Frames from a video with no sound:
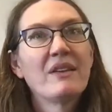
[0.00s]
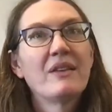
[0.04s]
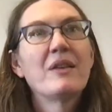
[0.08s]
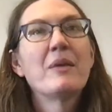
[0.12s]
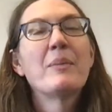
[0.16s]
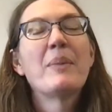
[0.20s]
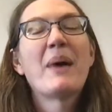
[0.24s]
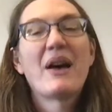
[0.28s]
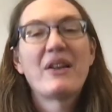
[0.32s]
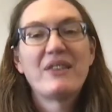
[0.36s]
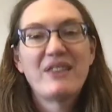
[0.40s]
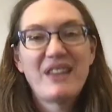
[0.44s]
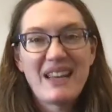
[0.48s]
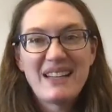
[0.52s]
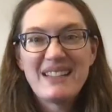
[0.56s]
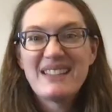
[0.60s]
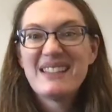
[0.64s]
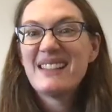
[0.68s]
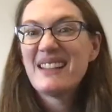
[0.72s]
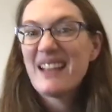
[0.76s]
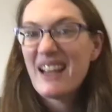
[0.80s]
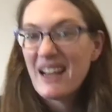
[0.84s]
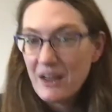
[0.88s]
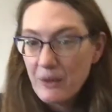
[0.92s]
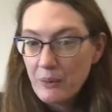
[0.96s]
About
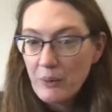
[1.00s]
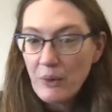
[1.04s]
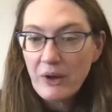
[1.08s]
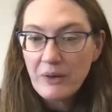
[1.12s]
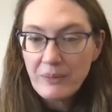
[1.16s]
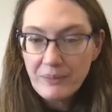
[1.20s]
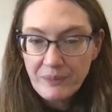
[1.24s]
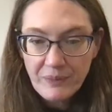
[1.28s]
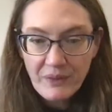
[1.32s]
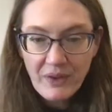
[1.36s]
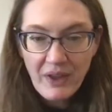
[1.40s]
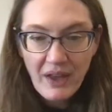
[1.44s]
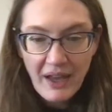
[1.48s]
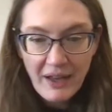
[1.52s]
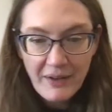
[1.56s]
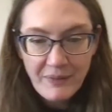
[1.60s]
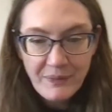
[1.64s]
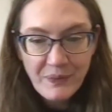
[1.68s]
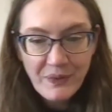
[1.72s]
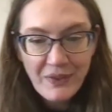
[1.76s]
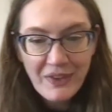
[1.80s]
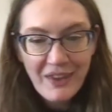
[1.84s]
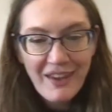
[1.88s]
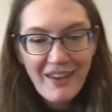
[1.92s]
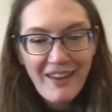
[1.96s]
1991. Okay?
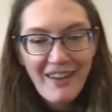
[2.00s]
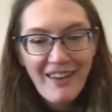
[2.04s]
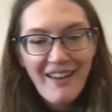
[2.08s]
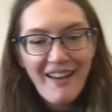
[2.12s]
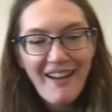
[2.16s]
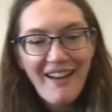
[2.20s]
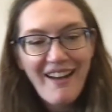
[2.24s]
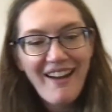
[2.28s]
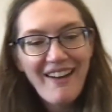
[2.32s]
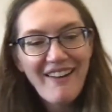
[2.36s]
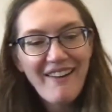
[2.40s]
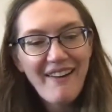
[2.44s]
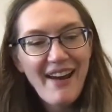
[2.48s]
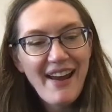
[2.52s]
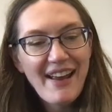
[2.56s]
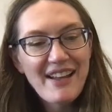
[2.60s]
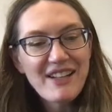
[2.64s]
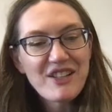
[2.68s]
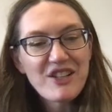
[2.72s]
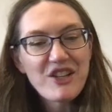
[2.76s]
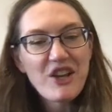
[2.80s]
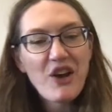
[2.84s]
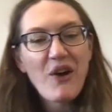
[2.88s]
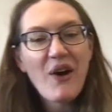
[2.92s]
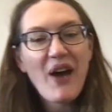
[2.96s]
All right,
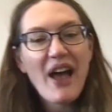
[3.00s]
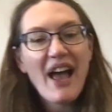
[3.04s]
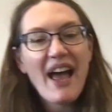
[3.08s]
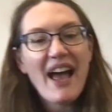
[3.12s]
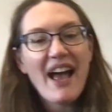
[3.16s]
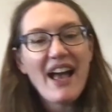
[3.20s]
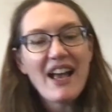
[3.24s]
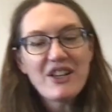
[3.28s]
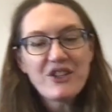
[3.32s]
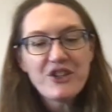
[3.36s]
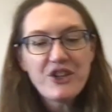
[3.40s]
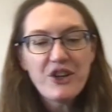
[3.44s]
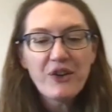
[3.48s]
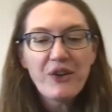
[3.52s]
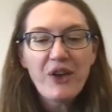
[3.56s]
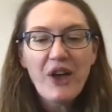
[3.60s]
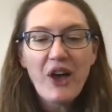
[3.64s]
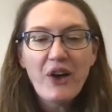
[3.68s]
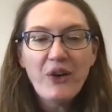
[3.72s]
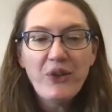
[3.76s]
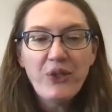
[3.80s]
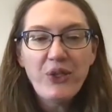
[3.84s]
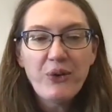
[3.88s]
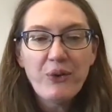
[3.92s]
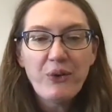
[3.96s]
so as you
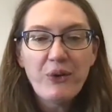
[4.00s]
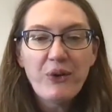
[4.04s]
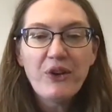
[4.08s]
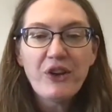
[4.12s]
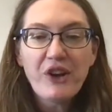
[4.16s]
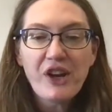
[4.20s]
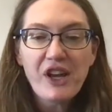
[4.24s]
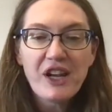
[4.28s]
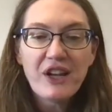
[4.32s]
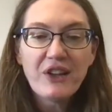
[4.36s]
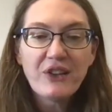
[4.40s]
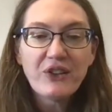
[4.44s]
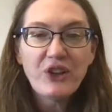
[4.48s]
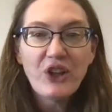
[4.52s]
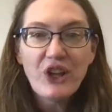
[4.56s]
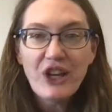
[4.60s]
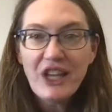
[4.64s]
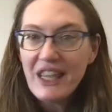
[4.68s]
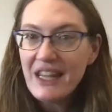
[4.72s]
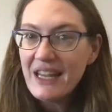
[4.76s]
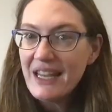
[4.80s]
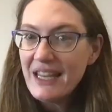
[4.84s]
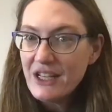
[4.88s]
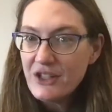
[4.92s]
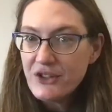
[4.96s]
go through, you're going to look
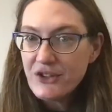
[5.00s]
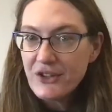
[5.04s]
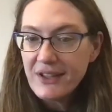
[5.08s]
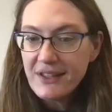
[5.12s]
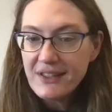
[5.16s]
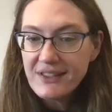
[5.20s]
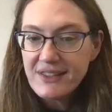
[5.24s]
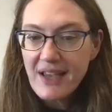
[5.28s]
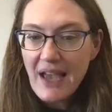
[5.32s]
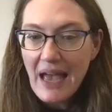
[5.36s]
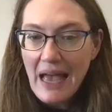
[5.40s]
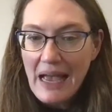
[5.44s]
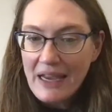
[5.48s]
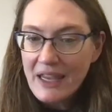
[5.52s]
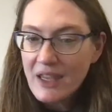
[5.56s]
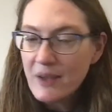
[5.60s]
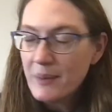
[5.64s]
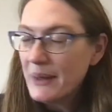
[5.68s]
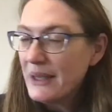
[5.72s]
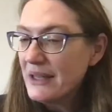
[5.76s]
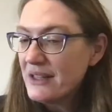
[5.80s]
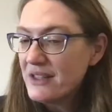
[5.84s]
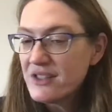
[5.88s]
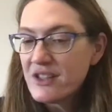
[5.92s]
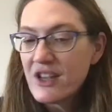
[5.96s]
at each of the
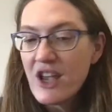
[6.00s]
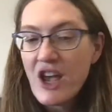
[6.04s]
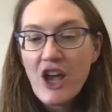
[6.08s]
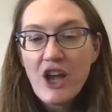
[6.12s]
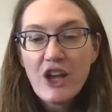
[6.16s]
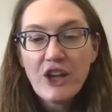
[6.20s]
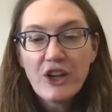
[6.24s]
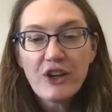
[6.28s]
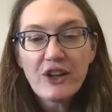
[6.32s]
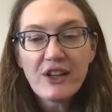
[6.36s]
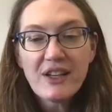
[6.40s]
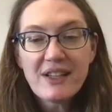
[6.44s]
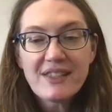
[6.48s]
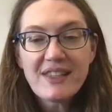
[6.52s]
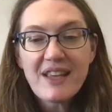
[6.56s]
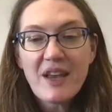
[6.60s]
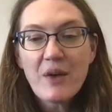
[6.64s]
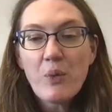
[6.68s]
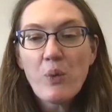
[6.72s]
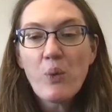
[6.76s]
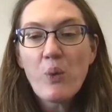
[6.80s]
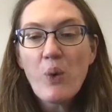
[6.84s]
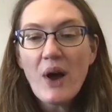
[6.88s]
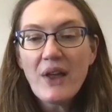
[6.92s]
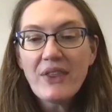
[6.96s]
documents. You're going to say
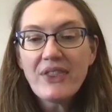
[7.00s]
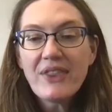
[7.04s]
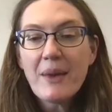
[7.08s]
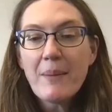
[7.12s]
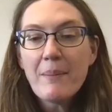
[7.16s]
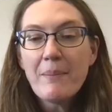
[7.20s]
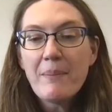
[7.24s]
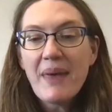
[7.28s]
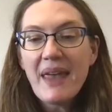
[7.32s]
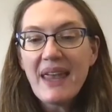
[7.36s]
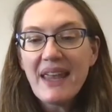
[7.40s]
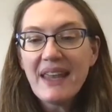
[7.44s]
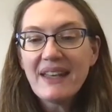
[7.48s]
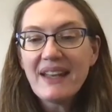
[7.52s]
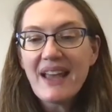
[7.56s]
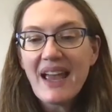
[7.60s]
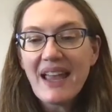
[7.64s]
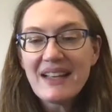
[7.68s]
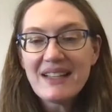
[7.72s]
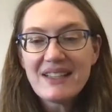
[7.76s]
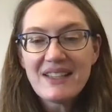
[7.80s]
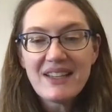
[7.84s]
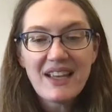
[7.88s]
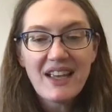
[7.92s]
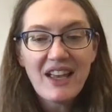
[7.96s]
what the main
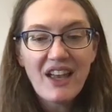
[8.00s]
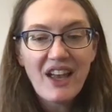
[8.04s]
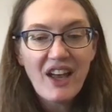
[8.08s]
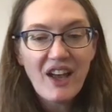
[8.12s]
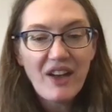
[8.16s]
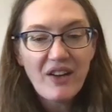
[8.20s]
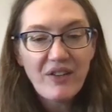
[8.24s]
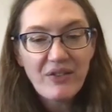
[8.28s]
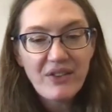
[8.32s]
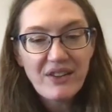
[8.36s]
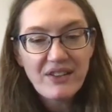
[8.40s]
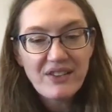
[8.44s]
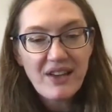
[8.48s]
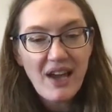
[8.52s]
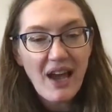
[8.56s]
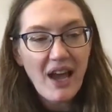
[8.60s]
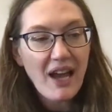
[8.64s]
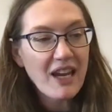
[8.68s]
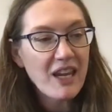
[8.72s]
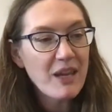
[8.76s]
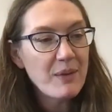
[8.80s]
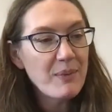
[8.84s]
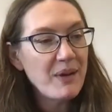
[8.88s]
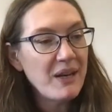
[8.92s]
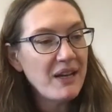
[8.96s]
idea of the
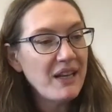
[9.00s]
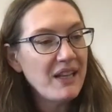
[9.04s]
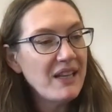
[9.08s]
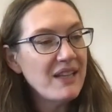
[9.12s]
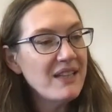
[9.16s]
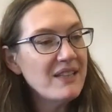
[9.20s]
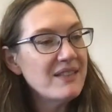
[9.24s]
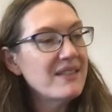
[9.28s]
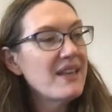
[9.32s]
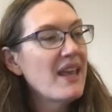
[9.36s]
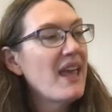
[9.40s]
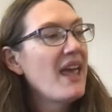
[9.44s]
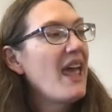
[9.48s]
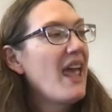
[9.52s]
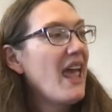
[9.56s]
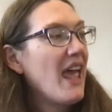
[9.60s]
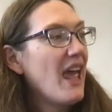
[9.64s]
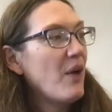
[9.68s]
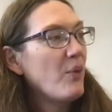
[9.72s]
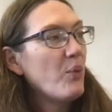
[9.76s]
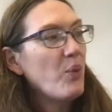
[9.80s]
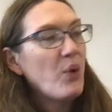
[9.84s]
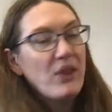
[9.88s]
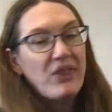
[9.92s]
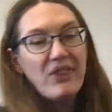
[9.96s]
document is
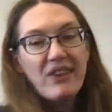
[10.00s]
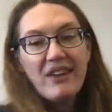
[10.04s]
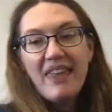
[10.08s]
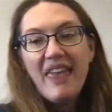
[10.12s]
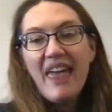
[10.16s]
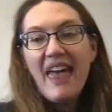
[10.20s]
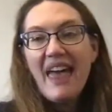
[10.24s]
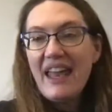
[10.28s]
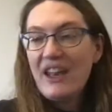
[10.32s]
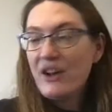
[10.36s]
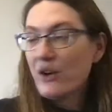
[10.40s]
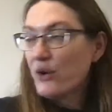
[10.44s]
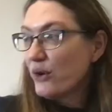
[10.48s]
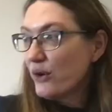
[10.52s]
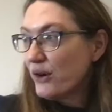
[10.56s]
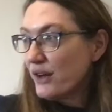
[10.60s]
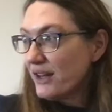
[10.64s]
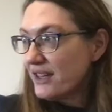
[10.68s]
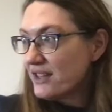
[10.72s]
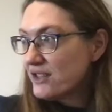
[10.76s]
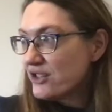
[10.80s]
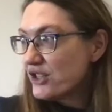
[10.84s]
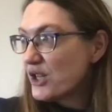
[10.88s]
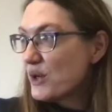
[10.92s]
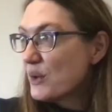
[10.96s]
and what the category
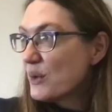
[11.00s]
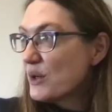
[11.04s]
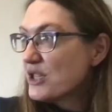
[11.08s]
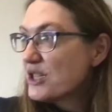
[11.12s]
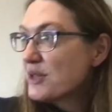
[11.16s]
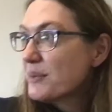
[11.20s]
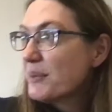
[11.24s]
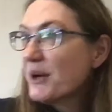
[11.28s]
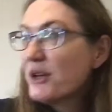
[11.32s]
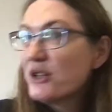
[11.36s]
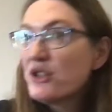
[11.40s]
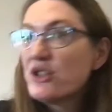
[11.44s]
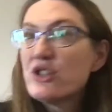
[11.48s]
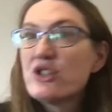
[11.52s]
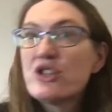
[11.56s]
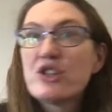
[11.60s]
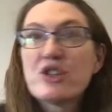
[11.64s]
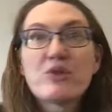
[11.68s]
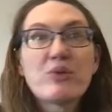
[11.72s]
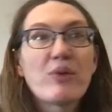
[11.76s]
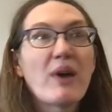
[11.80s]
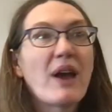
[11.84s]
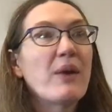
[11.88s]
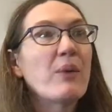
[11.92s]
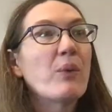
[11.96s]
is. You were supposed to just
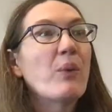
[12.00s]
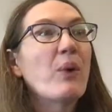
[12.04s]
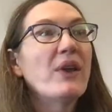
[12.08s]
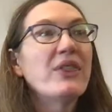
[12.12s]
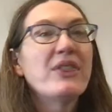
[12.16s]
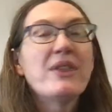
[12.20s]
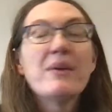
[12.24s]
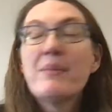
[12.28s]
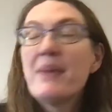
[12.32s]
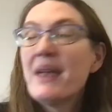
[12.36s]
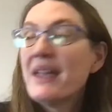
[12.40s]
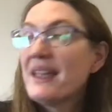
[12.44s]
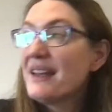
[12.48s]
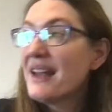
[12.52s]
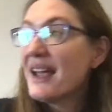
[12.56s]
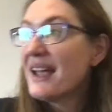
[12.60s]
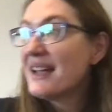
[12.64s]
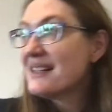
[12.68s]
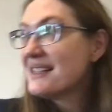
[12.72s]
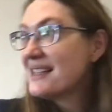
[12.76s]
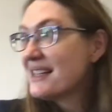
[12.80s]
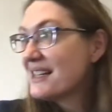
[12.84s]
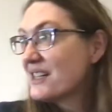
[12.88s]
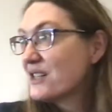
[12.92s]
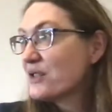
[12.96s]
write what the main
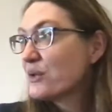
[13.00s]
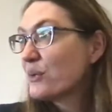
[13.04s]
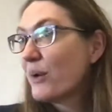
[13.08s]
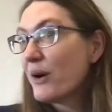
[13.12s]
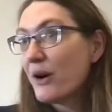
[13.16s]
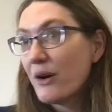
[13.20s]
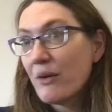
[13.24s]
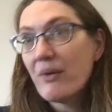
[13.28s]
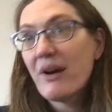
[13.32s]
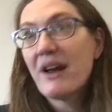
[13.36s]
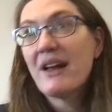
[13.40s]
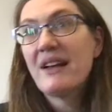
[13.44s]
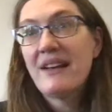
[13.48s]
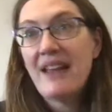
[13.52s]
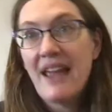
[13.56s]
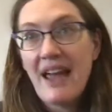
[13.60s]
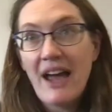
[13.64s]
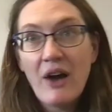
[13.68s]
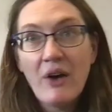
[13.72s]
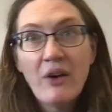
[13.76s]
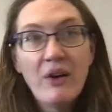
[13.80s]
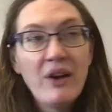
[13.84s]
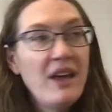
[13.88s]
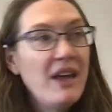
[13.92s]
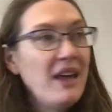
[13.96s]
ideas were right
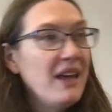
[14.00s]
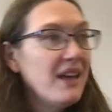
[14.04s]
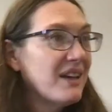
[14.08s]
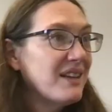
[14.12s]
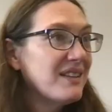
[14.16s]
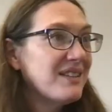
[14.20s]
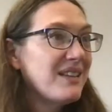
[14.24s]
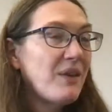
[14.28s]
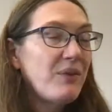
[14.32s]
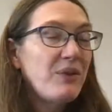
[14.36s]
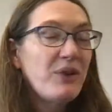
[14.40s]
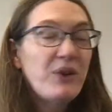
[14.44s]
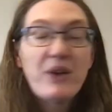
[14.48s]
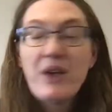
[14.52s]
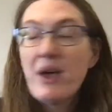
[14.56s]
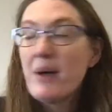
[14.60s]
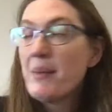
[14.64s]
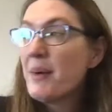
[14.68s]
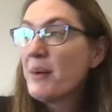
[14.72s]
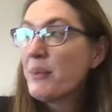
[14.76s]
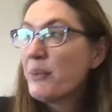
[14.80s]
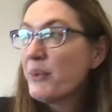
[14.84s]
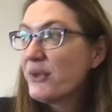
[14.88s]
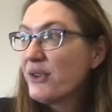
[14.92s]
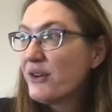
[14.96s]
now, because have you come
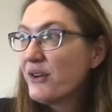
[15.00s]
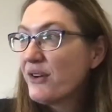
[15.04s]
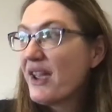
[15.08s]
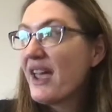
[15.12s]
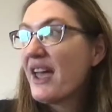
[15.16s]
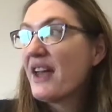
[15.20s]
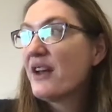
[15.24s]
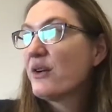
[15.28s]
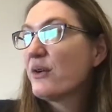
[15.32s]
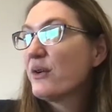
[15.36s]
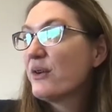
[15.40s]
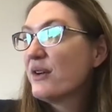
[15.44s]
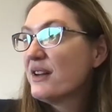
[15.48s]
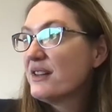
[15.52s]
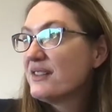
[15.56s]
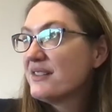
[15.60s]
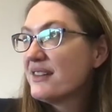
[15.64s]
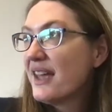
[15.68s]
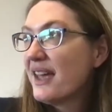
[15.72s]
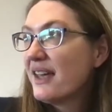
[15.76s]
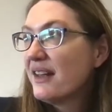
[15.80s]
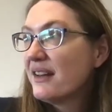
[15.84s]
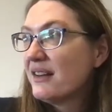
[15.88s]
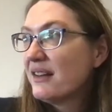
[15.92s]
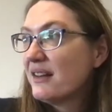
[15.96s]
up with your categories
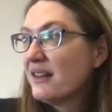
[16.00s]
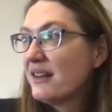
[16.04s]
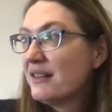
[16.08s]
yet?